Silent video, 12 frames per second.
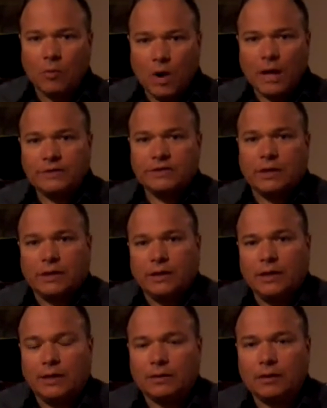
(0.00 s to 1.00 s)
Why Johnny
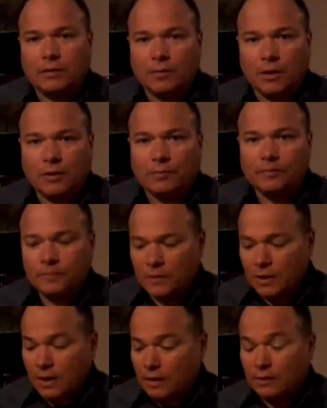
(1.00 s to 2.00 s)
Can't Come Home.
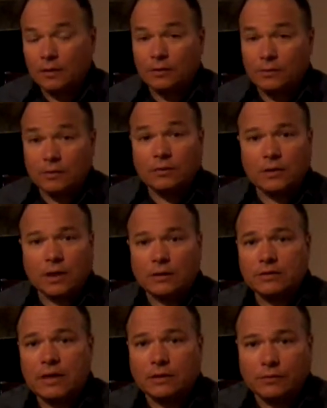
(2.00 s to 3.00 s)
And you can
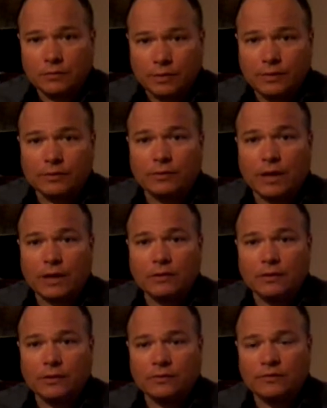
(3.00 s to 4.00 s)
contact Noreen
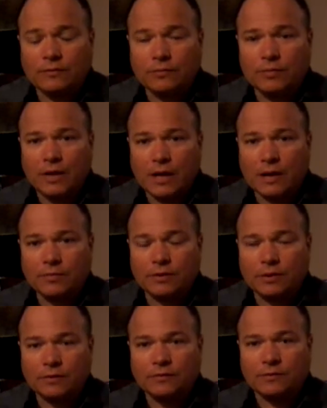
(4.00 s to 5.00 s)
directly, and she would be happy
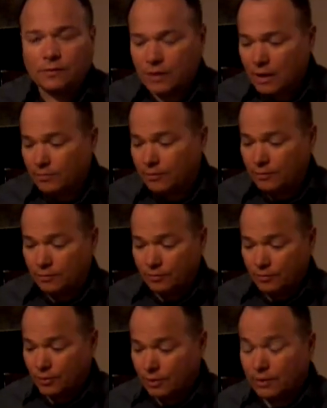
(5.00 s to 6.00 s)
to get you a copy of her
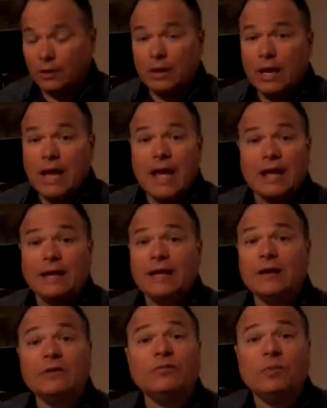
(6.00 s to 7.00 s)
book. And
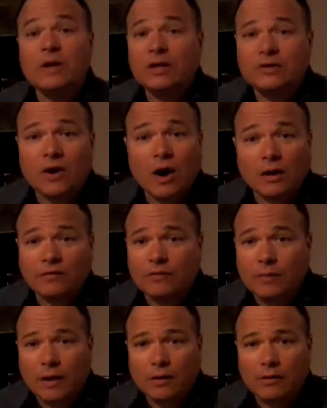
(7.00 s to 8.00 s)
here's what it talks
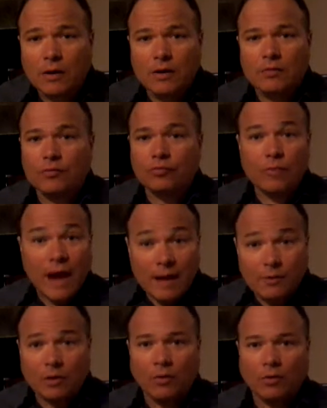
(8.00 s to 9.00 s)
about. The
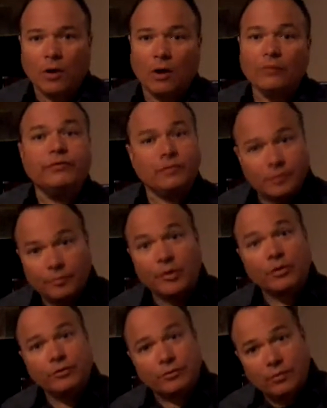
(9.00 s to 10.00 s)
Rabbit Hole. Also, the
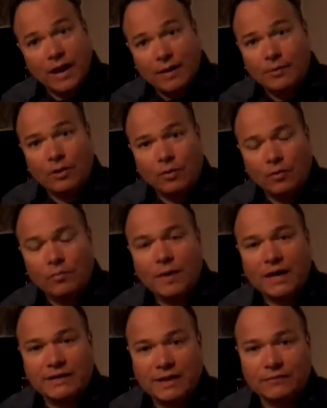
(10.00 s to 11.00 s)
book The Rabbit Hole
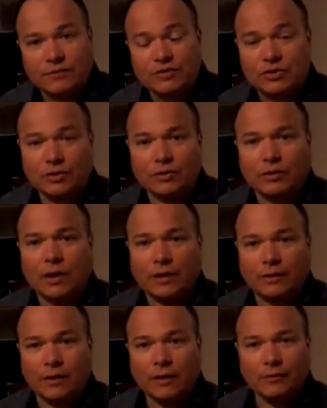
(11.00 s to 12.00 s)
by David Schroeder,
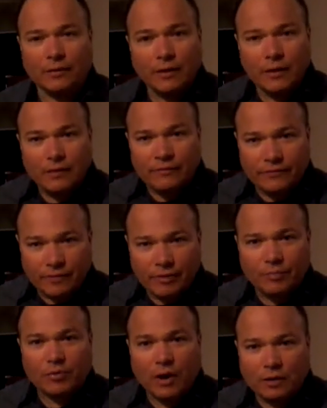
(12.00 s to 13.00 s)
another
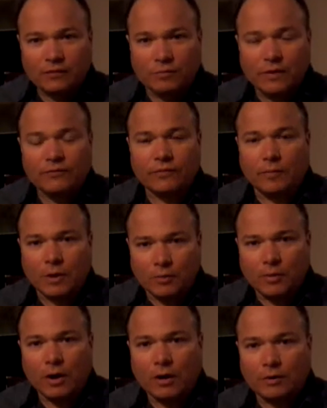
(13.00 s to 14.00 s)
very proximate from
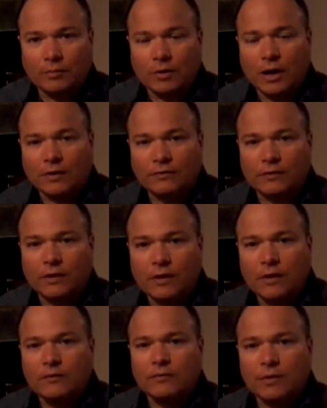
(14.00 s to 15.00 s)
Omaha, Nebraska.
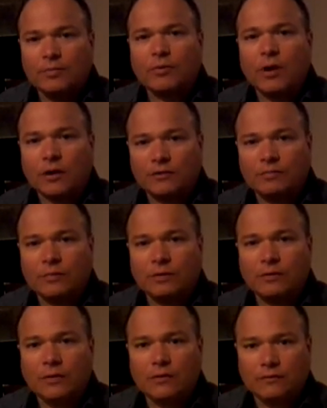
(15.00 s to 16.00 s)
Very
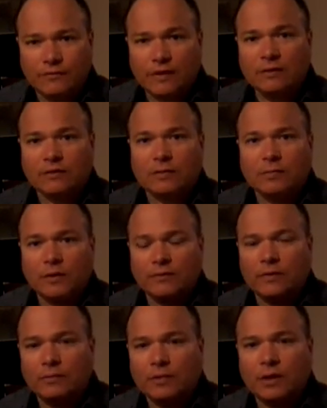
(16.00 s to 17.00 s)
proximate victim of
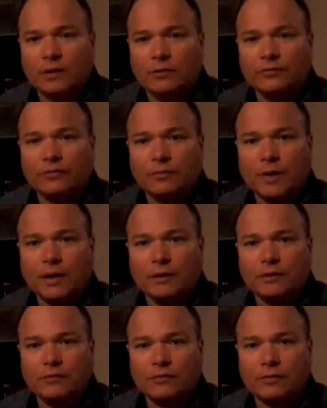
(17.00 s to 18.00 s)
MK Ultra mind
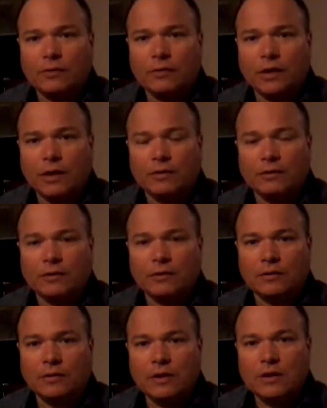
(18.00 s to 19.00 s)
control and
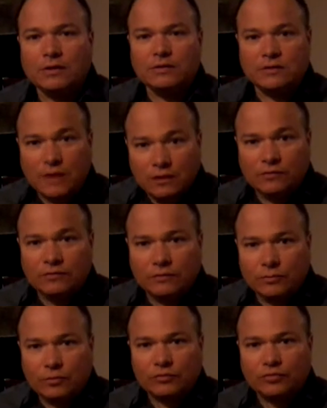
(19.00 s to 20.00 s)

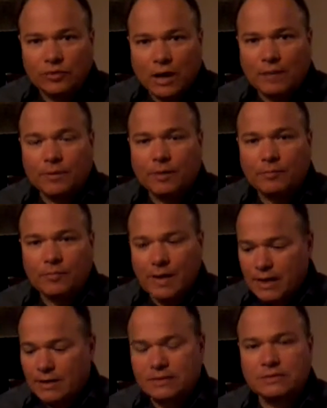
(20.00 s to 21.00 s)
sexual
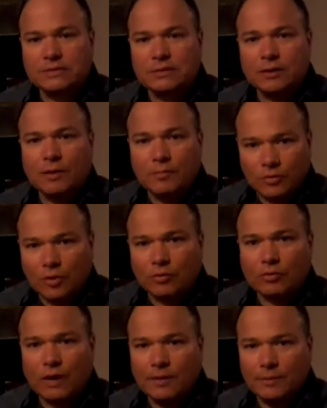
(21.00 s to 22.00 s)
trauma-based
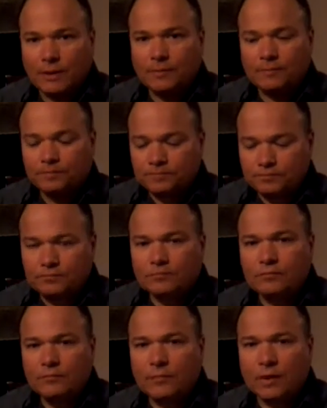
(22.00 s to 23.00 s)
programming.
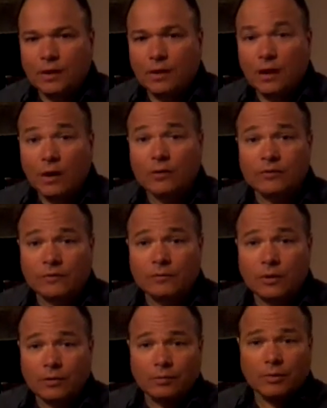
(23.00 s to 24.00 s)
Also
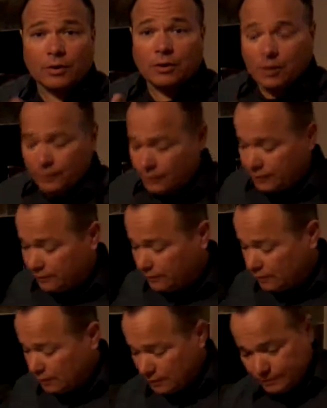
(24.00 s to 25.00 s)
wrote a book on this,
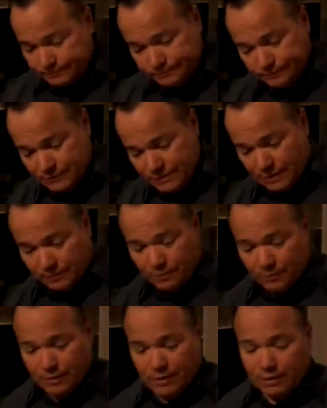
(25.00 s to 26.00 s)

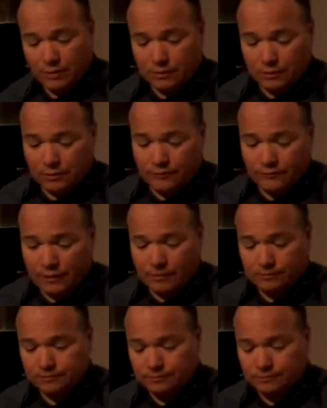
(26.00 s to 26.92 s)
something we can all learn from.